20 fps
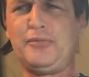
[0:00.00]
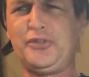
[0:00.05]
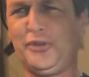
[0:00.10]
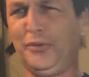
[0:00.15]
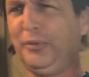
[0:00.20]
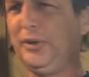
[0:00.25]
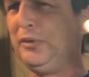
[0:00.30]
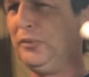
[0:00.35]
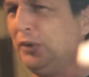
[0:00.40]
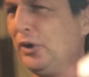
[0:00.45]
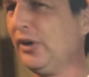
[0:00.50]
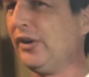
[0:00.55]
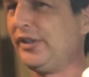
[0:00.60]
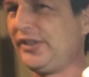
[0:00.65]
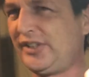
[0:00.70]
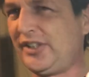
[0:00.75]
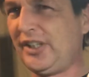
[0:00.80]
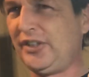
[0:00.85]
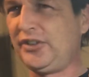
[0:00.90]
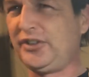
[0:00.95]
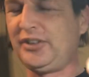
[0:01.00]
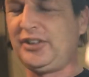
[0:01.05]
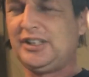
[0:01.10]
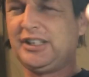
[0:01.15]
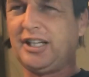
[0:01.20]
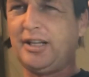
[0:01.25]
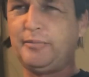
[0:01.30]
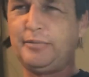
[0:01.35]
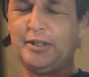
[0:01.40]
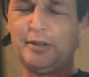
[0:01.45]
So we were essentially
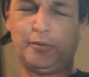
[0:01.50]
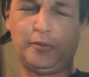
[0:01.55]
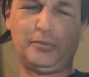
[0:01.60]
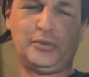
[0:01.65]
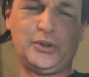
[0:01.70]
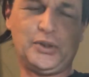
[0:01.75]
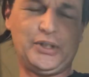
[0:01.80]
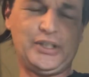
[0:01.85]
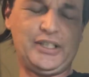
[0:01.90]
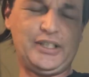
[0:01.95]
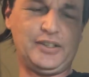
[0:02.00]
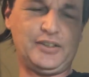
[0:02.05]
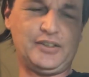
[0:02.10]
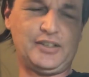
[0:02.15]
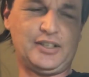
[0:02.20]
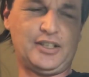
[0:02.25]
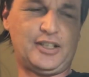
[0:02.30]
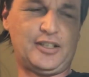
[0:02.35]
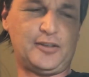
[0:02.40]
IBM employees.